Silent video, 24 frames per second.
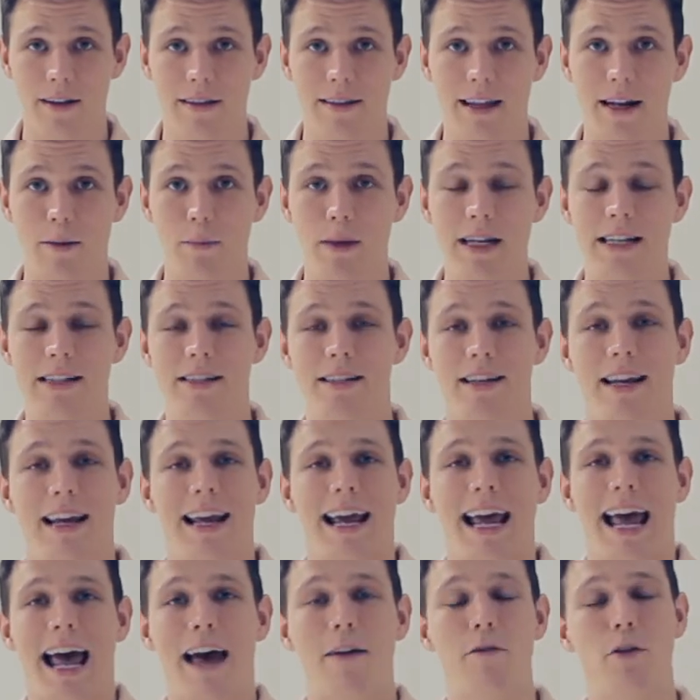That means,
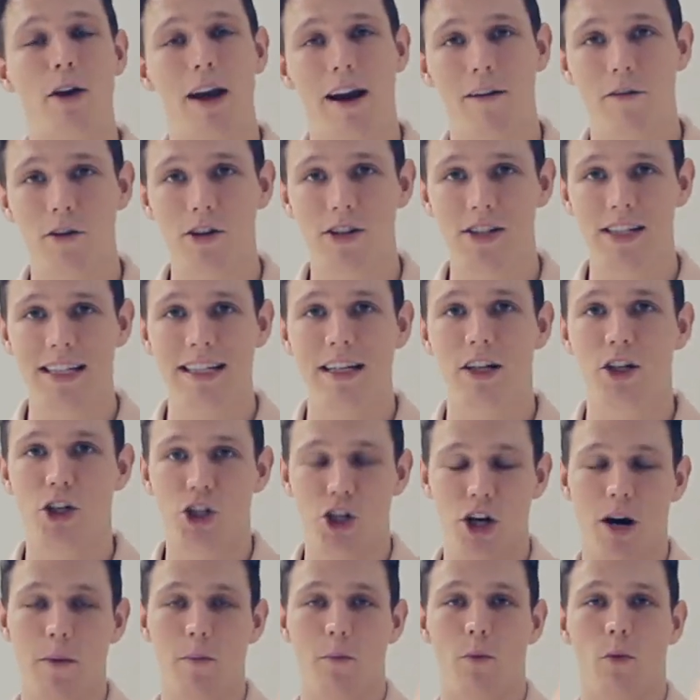have you ever seen a
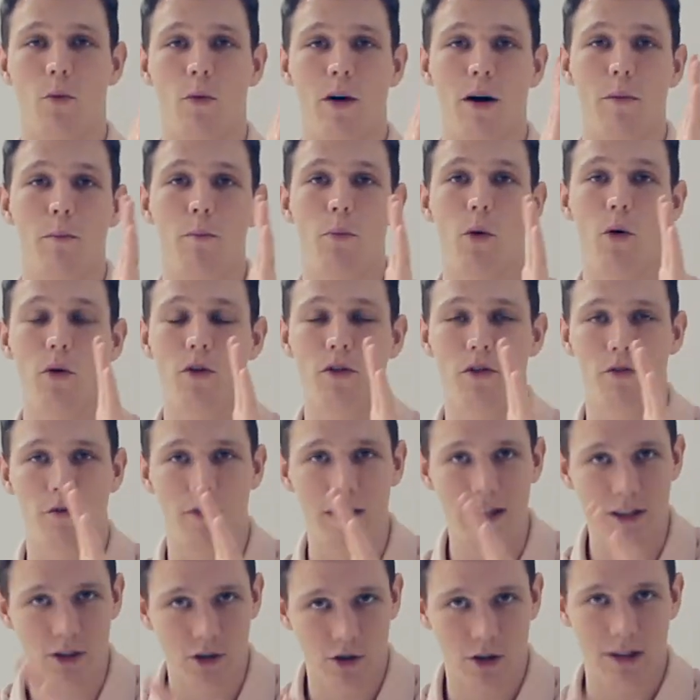jump where both
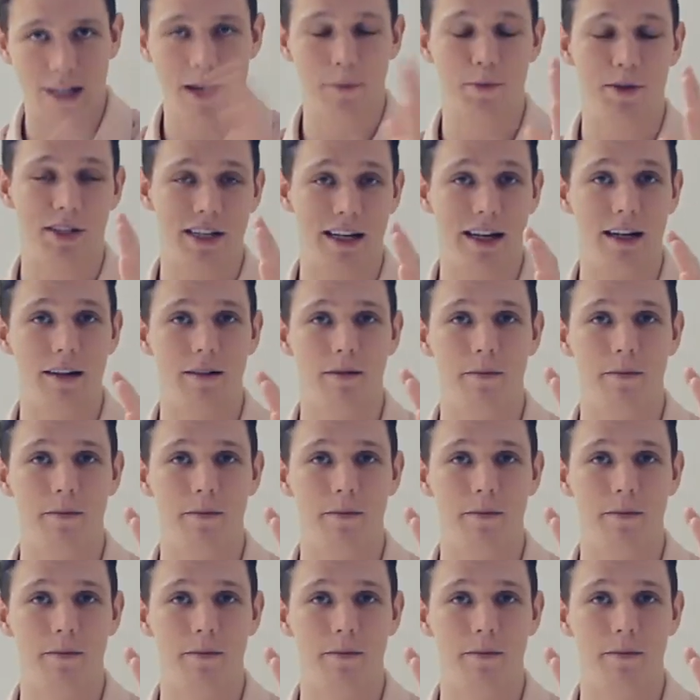feet collapse in?